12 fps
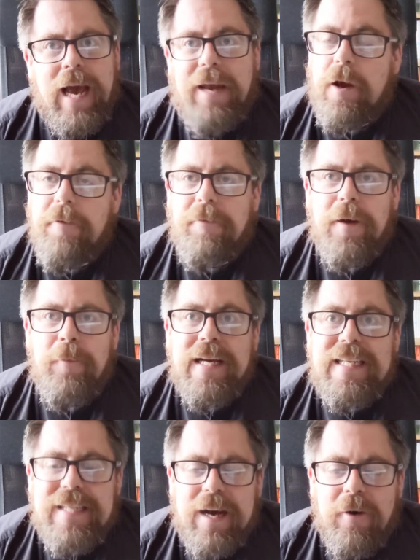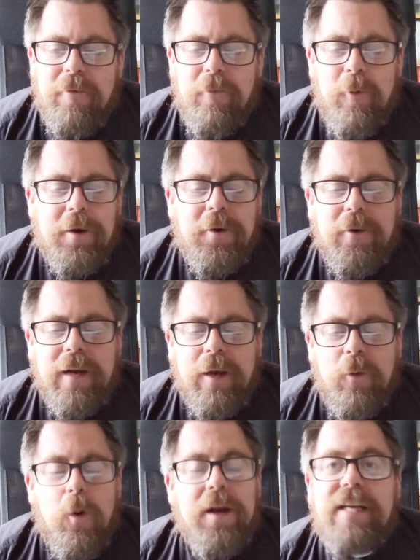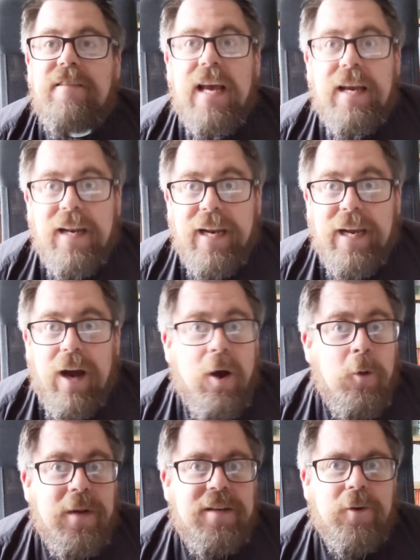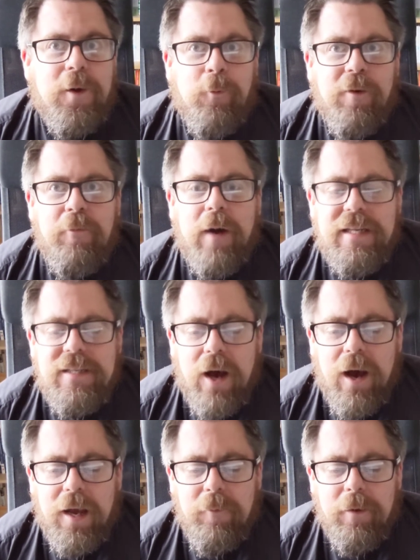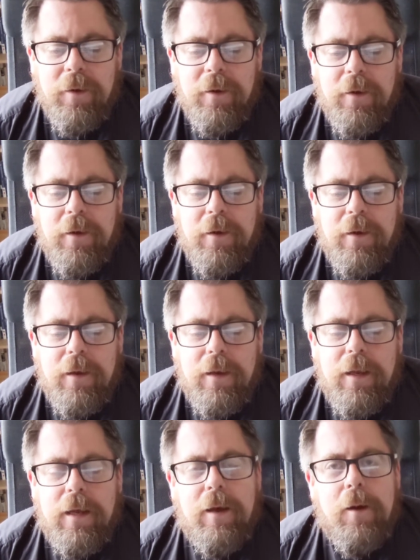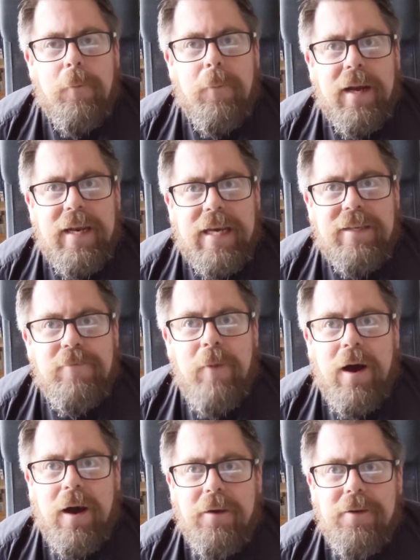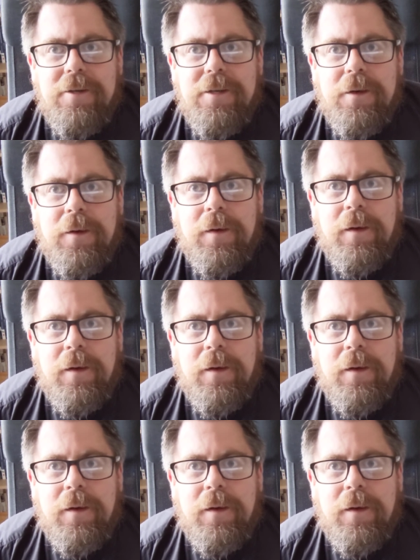And I find myself wondering what exactly I'll be doing with my time by next March.